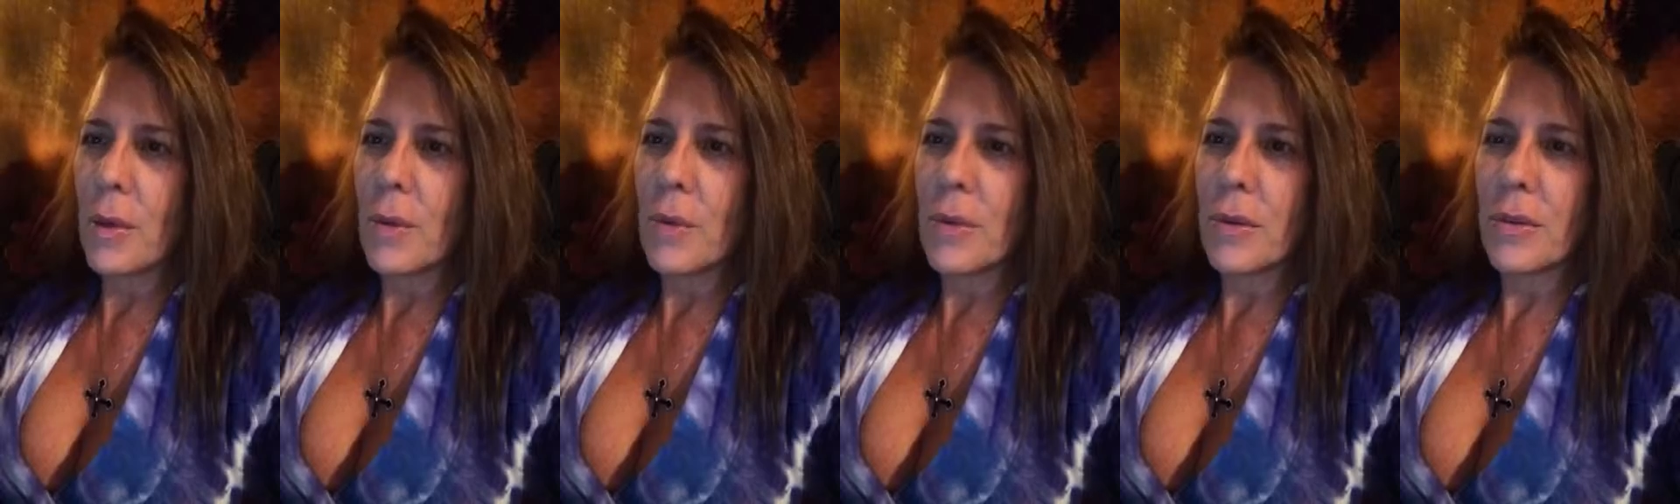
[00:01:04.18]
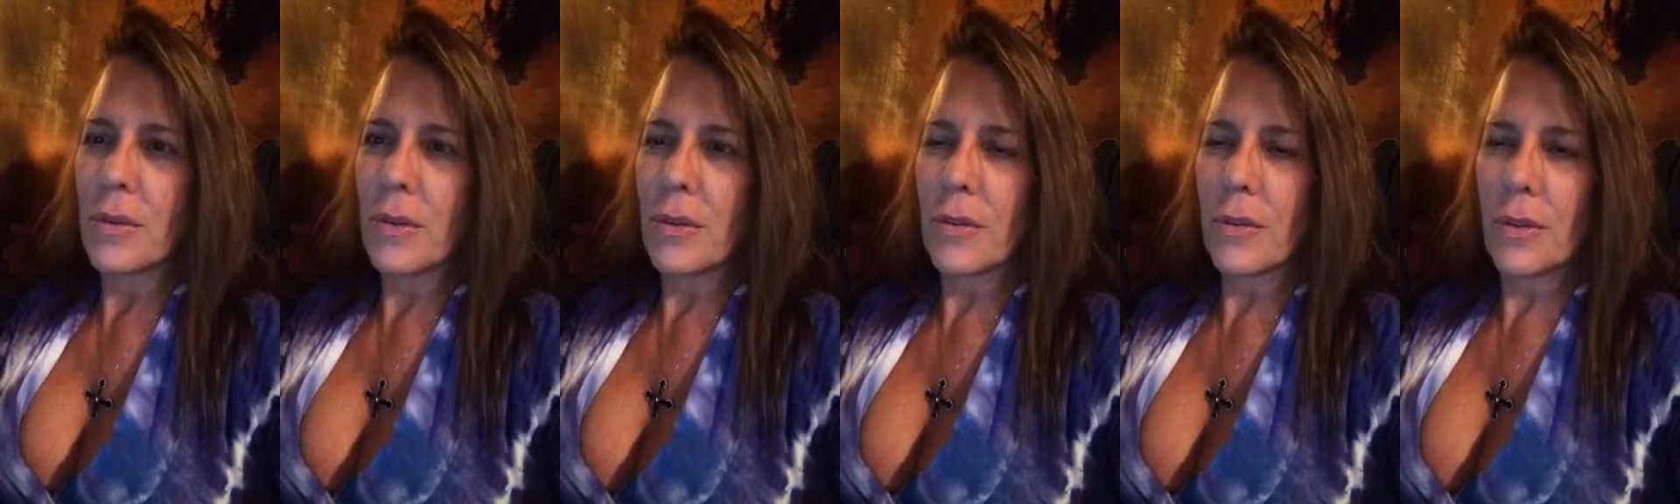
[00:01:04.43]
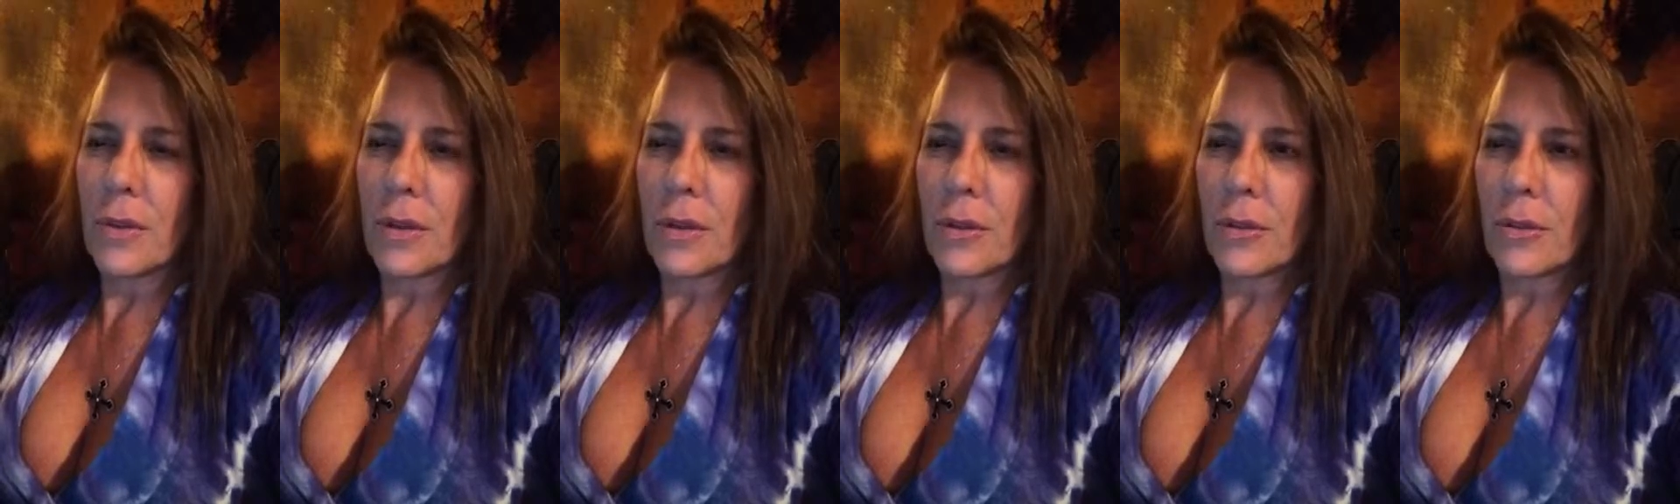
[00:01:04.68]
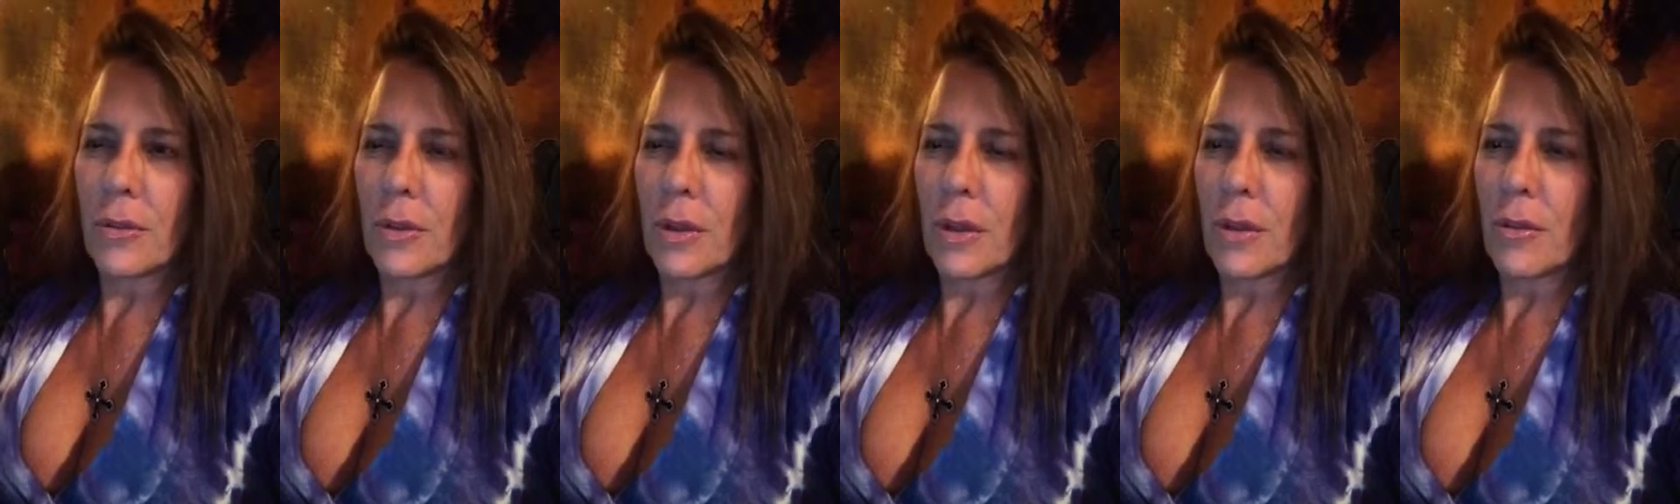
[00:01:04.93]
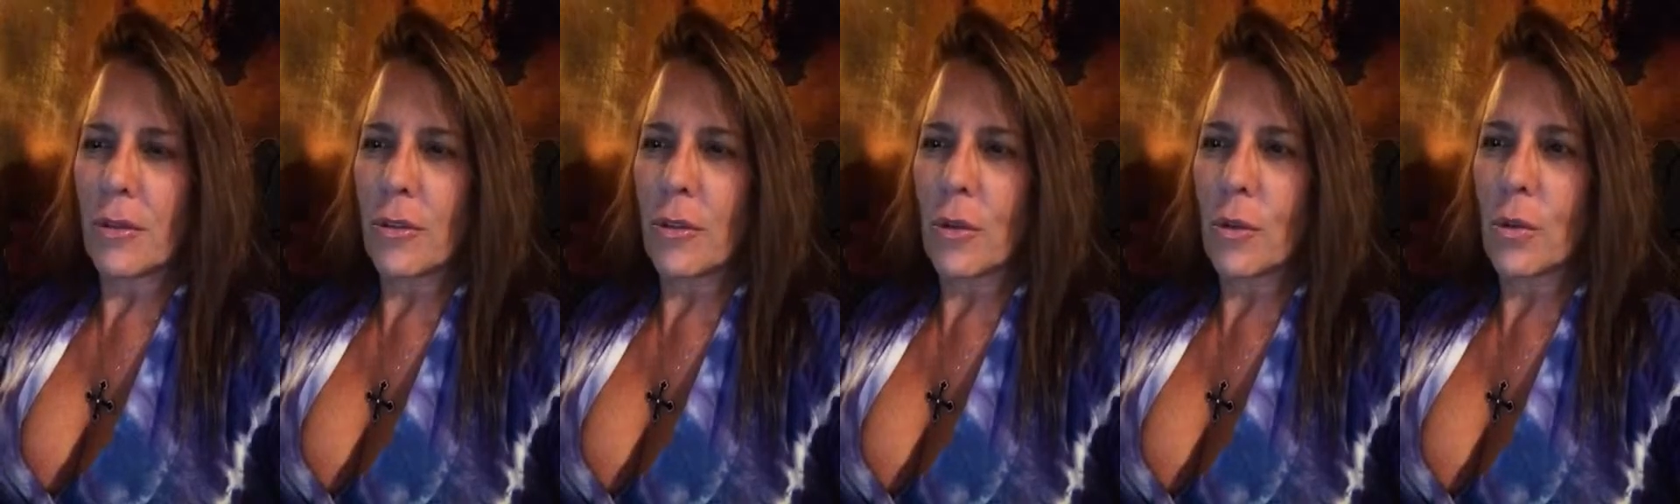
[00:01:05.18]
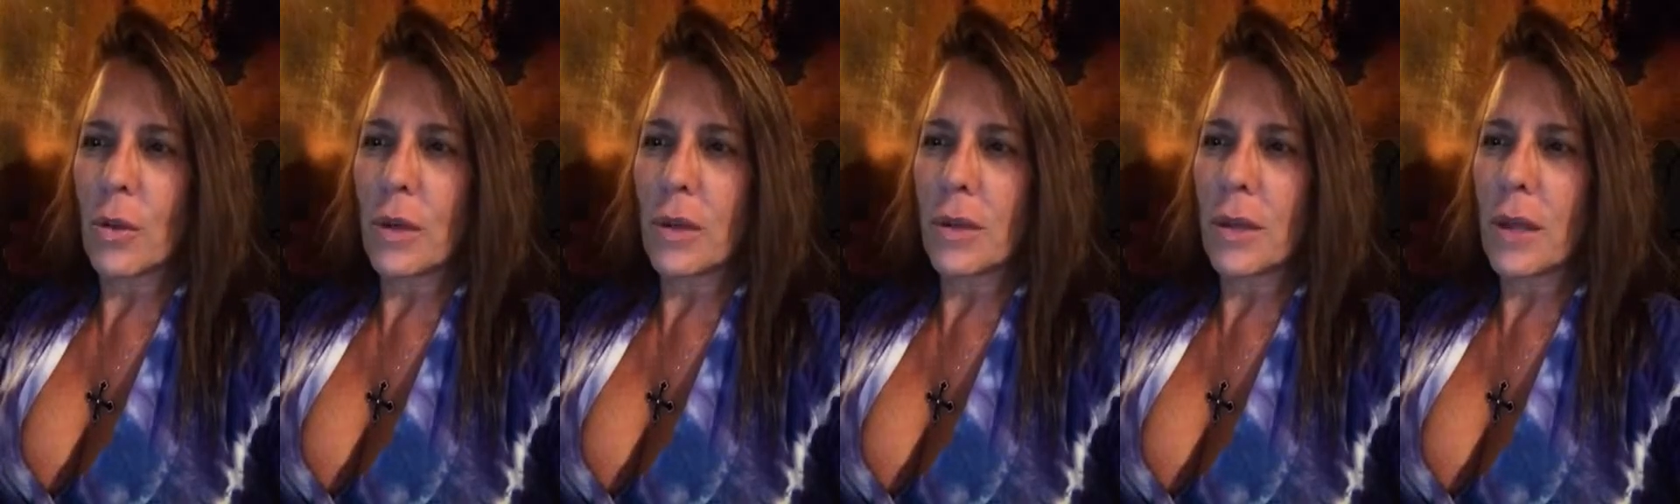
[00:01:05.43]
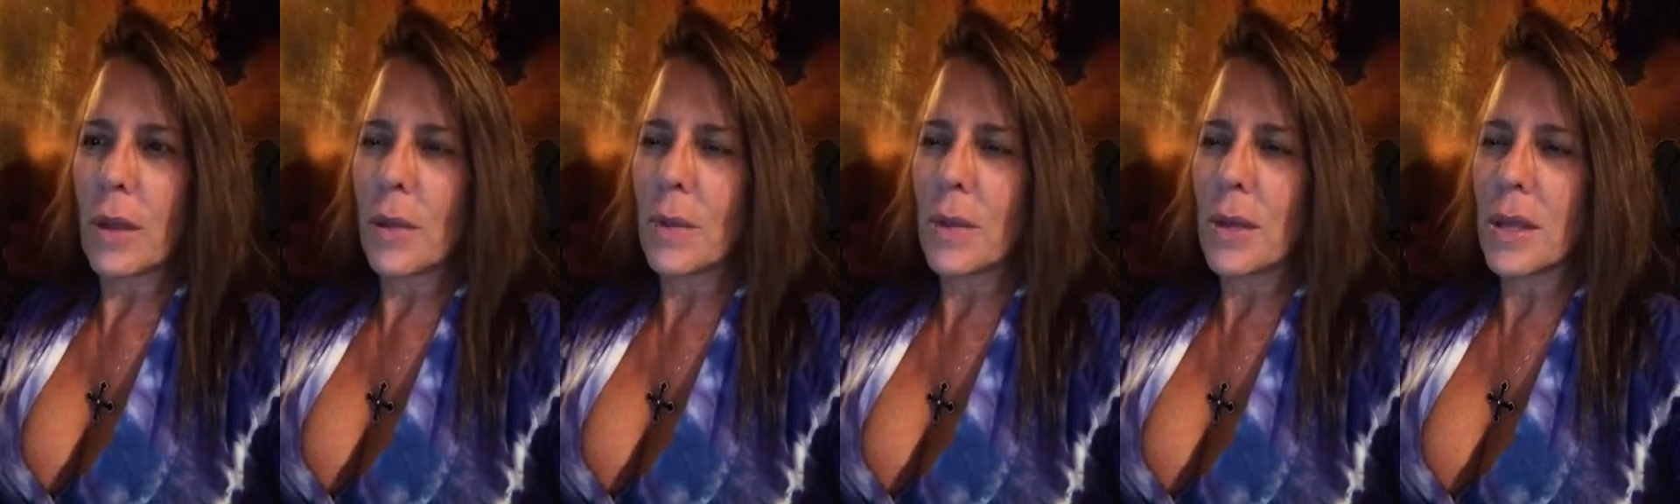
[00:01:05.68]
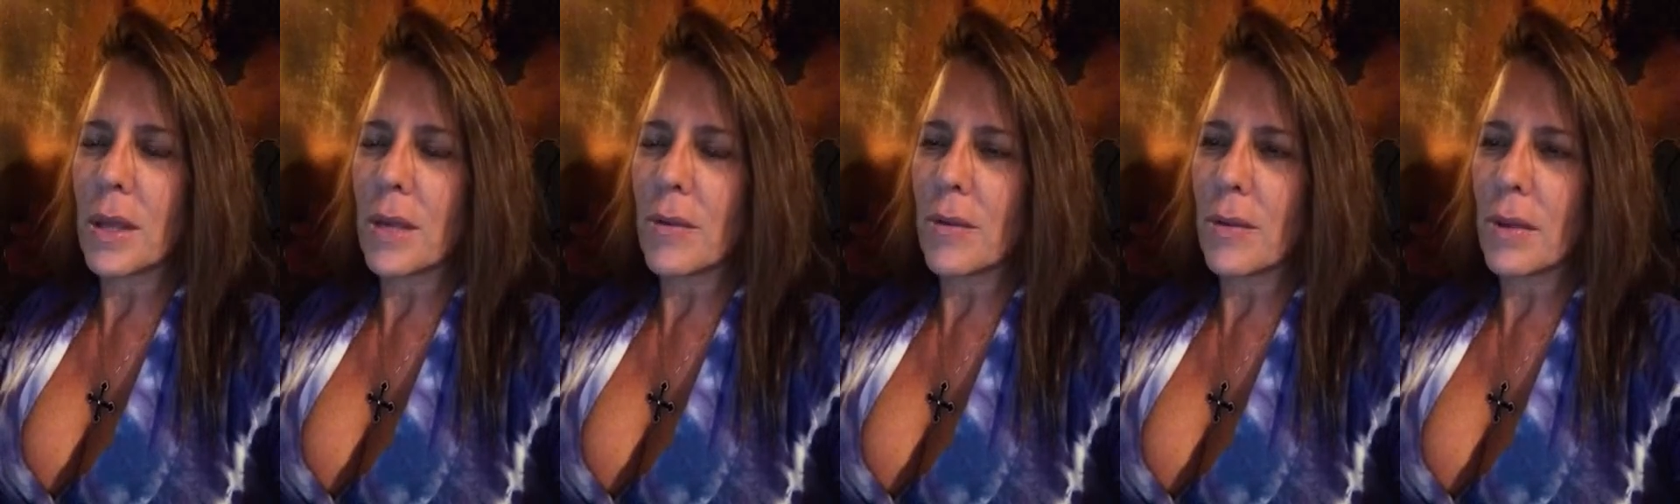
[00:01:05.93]
we resist initially until one day
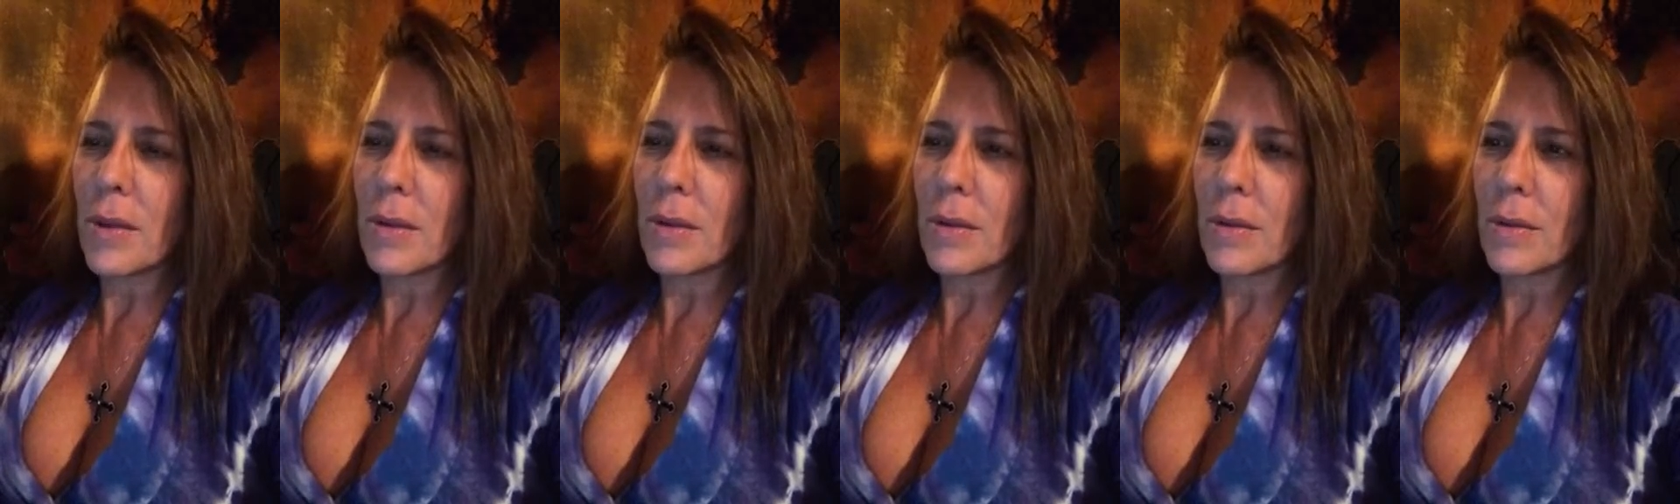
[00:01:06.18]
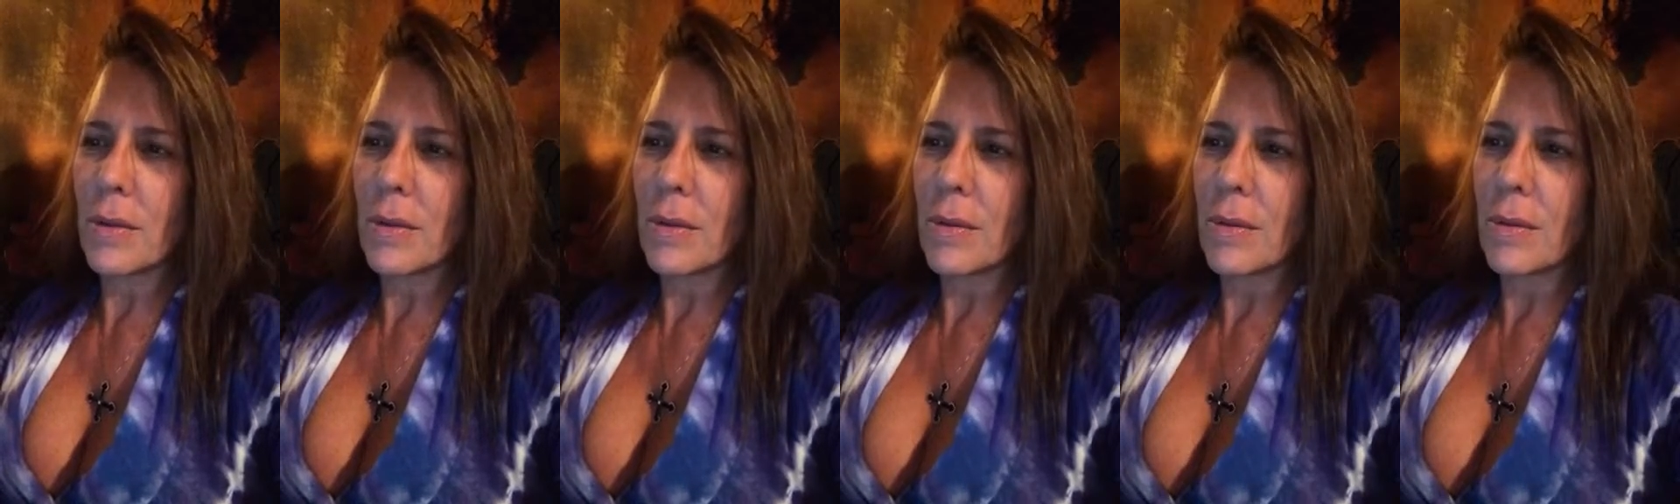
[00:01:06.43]
we give in.